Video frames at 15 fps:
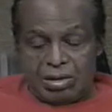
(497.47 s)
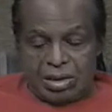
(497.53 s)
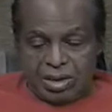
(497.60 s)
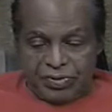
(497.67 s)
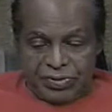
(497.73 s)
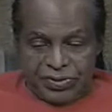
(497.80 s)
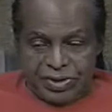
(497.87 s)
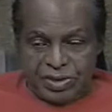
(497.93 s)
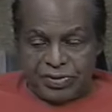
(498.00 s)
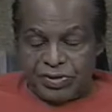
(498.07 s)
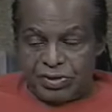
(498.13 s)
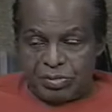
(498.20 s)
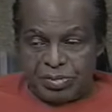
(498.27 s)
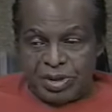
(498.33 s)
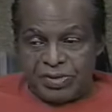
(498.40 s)
he never received
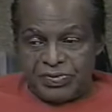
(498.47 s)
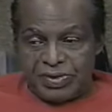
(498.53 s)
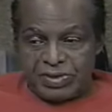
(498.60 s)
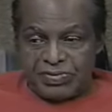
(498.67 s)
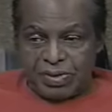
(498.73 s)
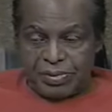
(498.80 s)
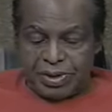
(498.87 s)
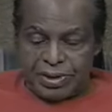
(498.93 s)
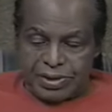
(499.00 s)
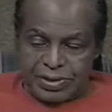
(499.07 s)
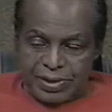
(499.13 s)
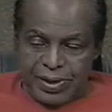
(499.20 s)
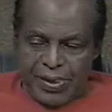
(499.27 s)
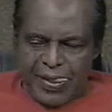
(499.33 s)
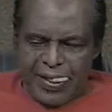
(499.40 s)
any of the benefits from it, you
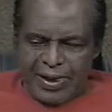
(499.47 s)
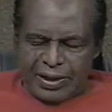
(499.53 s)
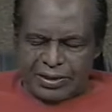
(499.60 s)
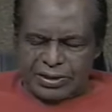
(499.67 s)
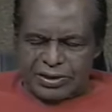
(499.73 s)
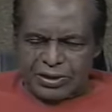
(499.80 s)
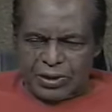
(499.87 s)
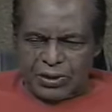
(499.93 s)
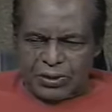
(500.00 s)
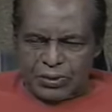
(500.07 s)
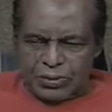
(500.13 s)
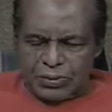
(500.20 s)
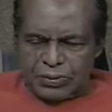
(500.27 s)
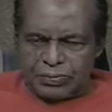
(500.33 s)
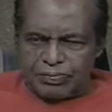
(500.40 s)
see.
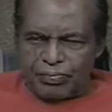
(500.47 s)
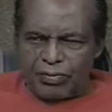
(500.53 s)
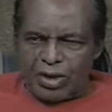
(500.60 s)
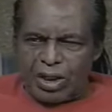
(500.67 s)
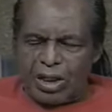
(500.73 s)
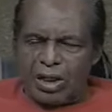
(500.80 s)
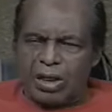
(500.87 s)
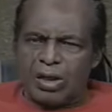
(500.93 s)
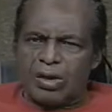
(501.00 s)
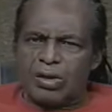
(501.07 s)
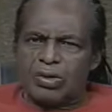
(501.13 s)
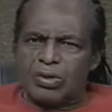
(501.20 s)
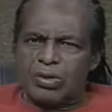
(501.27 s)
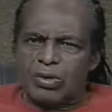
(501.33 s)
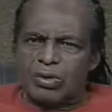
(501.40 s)
So
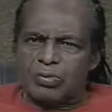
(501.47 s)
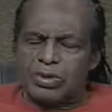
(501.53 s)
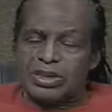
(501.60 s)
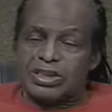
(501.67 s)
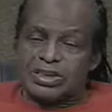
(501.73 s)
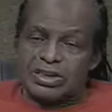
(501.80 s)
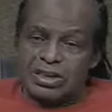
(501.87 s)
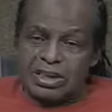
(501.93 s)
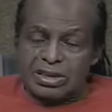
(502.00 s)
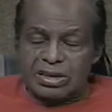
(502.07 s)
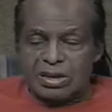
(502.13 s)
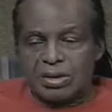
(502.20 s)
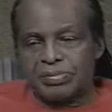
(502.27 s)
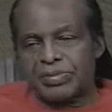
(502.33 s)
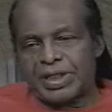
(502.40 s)
we just
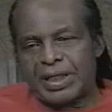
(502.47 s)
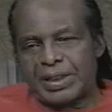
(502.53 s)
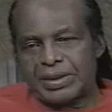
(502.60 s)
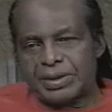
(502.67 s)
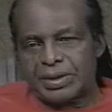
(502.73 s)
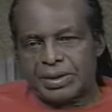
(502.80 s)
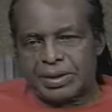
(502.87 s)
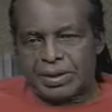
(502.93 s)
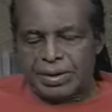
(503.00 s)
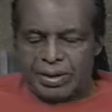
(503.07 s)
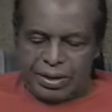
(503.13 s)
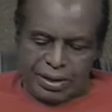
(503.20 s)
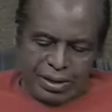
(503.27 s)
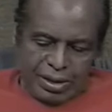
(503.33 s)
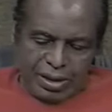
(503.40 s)
teach them that
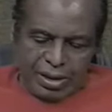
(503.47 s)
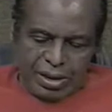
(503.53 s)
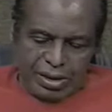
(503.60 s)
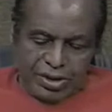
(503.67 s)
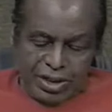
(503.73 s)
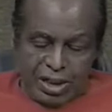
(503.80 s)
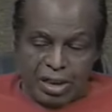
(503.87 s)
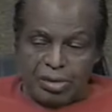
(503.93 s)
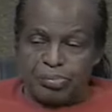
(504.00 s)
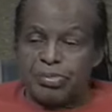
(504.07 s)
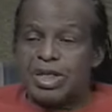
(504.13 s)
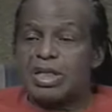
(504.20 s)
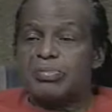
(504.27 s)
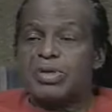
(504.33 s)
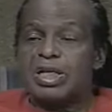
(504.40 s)
there are
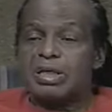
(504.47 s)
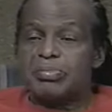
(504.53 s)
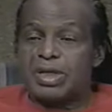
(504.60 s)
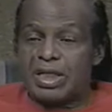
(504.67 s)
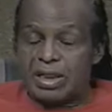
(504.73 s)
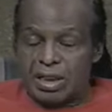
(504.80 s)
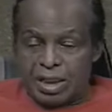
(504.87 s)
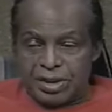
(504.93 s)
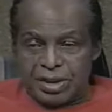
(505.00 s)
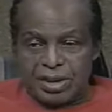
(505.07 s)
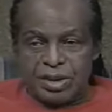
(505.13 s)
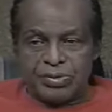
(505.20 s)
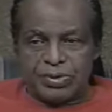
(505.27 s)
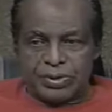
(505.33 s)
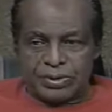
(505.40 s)
many, many, many other
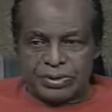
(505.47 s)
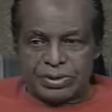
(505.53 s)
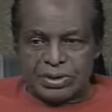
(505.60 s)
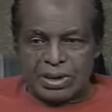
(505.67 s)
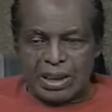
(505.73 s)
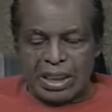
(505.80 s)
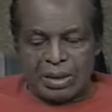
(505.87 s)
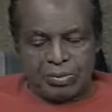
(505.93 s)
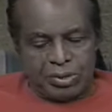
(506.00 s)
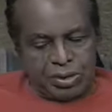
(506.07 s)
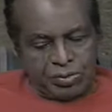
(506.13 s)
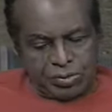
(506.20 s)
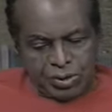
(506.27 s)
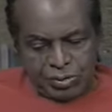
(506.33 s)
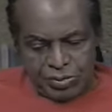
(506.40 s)
heroes, and
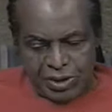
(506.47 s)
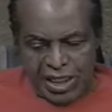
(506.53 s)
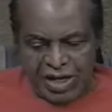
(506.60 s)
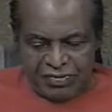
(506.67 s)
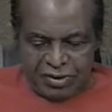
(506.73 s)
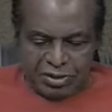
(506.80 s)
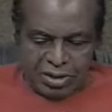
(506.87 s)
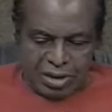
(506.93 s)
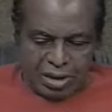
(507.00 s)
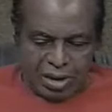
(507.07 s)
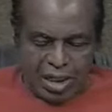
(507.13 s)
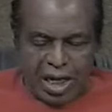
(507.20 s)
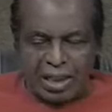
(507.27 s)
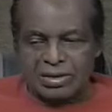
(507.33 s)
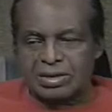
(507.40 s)
we have a
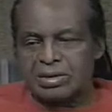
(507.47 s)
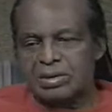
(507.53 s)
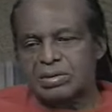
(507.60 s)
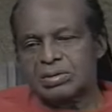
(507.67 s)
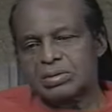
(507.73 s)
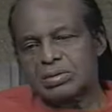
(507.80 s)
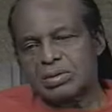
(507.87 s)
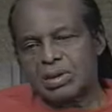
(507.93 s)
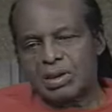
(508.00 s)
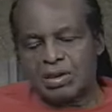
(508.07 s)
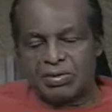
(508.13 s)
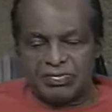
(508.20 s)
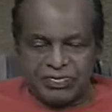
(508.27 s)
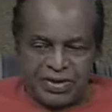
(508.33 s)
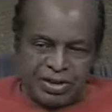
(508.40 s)
constant
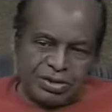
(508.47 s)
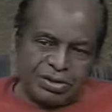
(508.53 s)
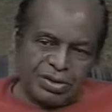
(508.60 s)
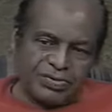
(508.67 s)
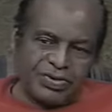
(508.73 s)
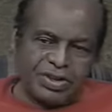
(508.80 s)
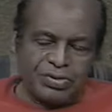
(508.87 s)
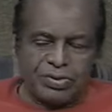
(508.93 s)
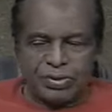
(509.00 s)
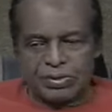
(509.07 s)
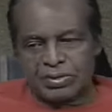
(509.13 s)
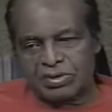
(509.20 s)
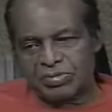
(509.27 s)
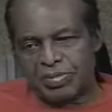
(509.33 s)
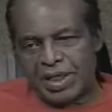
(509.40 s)
venue of
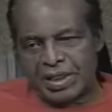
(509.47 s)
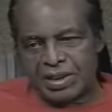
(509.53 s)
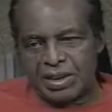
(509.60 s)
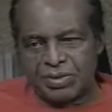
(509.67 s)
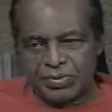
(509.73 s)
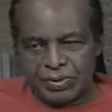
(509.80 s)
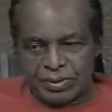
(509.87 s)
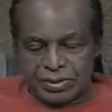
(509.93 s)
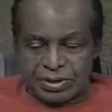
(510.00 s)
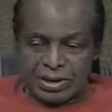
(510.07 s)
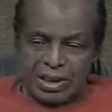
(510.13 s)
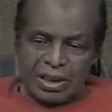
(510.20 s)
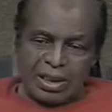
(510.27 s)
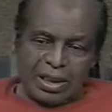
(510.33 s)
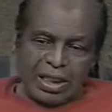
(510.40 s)
heroes, of black
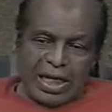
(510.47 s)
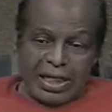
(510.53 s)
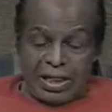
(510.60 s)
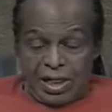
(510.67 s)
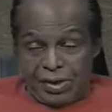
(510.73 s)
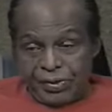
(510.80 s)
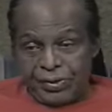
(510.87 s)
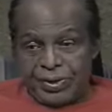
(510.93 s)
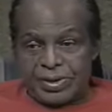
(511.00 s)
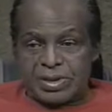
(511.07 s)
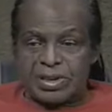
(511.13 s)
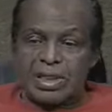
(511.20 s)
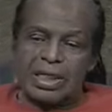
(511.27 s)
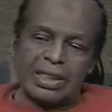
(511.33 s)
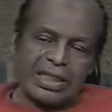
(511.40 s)
heroes and
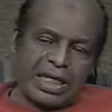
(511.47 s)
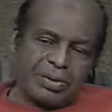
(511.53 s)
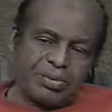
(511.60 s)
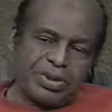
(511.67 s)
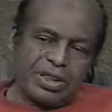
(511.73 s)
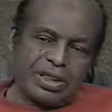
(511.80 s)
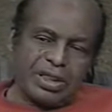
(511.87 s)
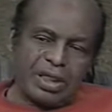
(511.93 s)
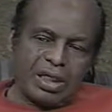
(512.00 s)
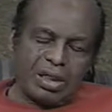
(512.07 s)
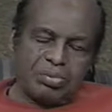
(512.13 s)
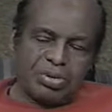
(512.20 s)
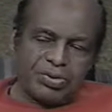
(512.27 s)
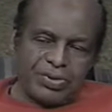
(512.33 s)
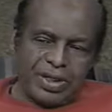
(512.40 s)
heroines that we
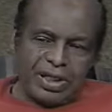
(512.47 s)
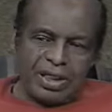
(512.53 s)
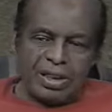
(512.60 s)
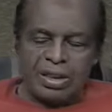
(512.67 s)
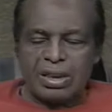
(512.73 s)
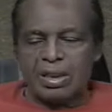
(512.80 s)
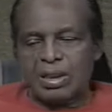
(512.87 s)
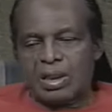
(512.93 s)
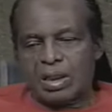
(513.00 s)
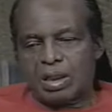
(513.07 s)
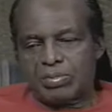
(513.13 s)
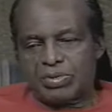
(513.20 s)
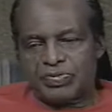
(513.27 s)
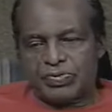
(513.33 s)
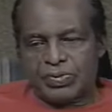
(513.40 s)
parade
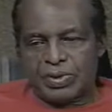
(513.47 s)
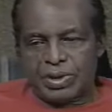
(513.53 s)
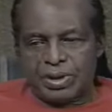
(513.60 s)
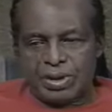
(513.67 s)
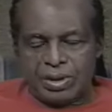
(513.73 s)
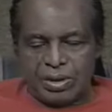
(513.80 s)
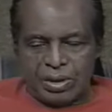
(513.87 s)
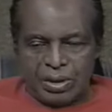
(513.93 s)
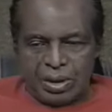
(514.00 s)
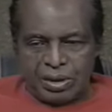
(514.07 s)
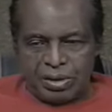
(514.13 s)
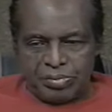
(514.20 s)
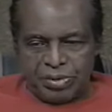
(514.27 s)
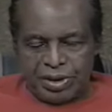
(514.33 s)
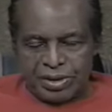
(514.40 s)
before
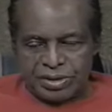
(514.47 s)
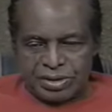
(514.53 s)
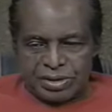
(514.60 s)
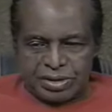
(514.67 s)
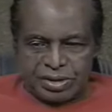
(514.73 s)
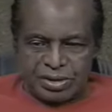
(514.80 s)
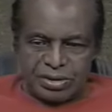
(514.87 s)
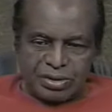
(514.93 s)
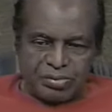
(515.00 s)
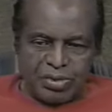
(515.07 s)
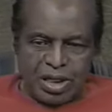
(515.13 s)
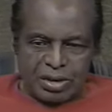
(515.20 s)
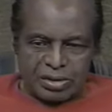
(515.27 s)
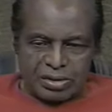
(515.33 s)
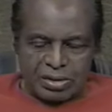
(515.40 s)
the brothers and sisters at
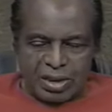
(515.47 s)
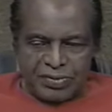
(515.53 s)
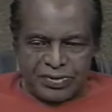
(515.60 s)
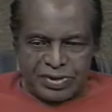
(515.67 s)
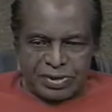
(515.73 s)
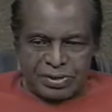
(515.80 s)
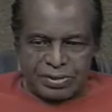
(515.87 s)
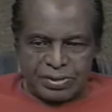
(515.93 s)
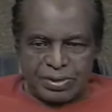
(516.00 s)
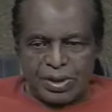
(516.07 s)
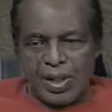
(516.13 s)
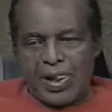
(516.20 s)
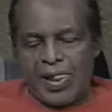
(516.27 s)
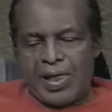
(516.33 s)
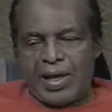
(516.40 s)
Marcus Garvey
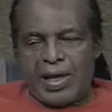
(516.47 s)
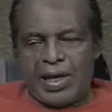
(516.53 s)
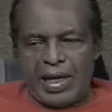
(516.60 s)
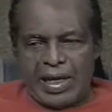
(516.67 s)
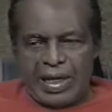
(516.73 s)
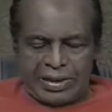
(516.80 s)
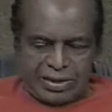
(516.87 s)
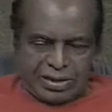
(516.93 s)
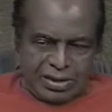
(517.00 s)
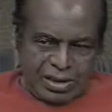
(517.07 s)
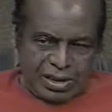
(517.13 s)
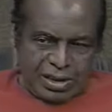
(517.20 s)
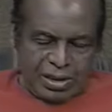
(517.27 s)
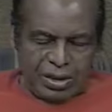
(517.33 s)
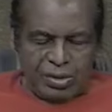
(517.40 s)
School. And
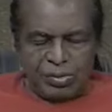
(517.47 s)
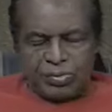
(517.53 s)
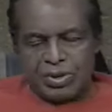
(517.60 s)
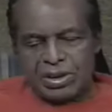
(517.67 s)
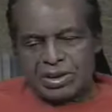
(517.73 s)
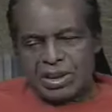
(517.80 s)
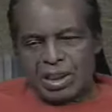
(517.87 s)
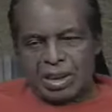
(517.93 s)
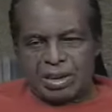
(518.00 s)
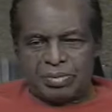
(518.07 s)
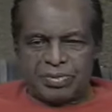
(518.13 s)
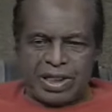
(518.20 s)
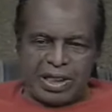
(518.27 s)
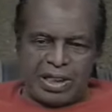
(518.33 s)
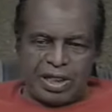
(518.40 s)
see, we tell
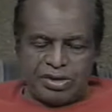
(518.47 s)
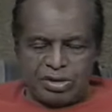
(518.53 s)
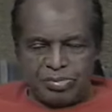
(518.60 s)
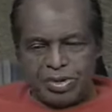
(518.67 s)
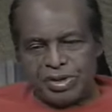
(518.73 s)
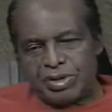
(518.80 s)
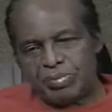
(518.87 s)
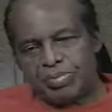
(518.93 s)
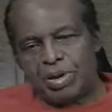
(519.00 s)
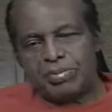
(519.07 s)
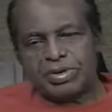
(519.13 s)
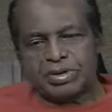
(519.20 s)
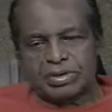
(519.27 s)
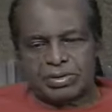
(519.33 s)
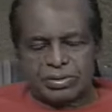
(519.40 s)
them that had you been in the
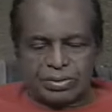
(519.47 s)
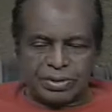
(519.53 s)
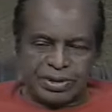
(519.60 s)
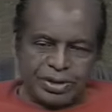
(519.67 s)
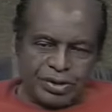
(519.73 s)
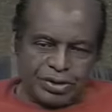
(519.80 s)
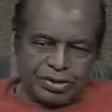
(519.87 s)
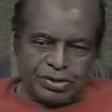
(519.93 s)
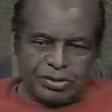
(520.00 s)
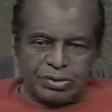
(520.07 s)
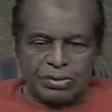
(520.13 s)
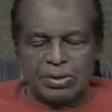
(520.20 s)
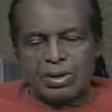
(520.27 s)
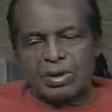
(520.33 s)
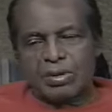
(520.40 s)
public school, the only
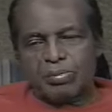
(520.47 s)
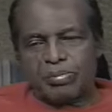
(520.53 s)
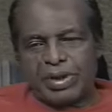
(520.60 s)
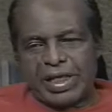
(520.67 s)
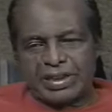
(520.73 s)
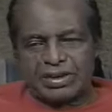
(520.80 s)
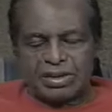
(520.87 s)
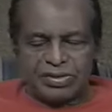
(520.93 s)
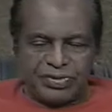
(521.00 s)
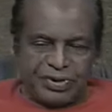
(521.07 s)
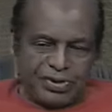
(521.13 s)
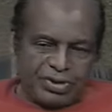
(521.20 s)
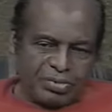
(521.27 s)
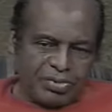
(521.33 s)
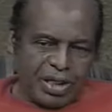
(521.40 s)
two blacks you'd have
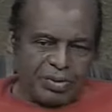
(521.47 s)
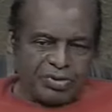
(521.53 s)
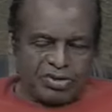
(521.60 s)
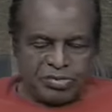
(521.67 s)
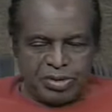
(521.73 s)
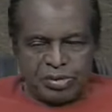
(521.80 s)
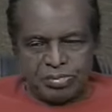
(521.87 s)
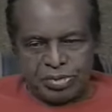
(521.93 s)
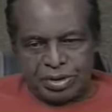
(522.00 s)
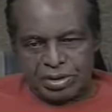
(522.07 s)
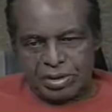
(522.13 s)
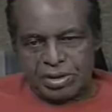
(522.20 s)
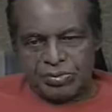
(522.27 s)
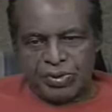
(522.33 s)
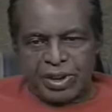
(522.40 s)
heard about would have been
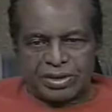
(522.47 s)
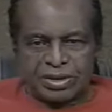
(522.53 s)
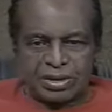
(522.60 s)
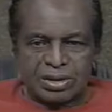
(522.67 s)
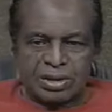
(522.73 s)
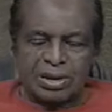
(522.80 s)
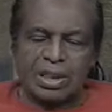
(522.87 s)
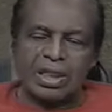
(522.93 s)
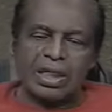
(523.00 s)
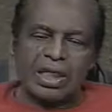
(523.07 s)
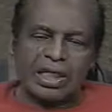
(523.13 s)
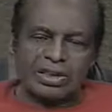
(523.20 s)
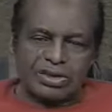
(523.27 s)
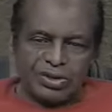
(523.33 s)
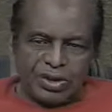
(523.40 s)
Booker T. Washington
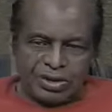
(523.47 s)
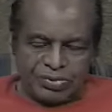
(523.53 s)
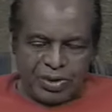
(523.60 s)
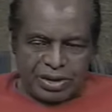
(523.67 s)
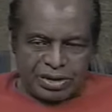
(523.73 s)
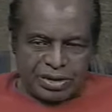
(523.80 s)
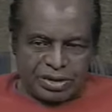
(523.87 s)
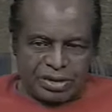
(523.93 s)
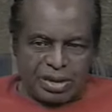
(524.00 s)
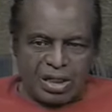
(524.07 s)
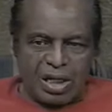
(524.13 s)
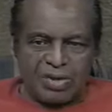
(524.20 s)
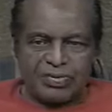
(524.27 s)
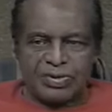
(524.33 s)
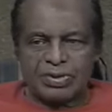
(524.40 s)
and George Washington
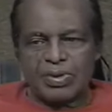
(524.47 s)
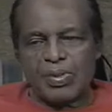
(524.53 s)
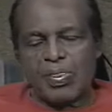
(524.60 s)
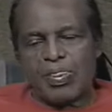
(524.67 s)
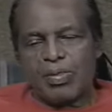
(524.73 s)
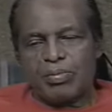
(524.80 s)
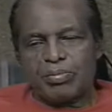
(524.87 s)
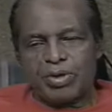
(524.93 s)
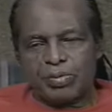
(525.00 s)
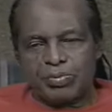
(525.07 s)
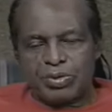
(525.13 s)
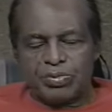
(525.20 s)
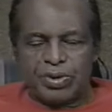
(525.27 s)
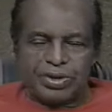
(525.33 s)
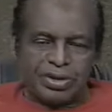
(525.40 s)
Carver. But
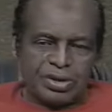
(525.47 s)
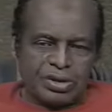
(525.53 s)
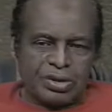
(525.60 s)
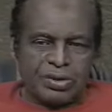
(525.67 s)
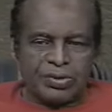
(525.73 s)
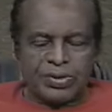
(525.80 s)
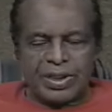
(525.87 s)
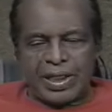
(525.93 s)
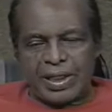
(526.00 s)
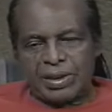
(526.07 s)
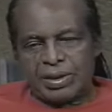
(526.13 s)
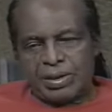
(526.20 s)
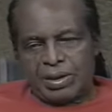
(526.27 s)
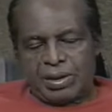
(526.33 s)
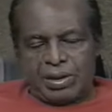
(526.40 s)
we want you to know that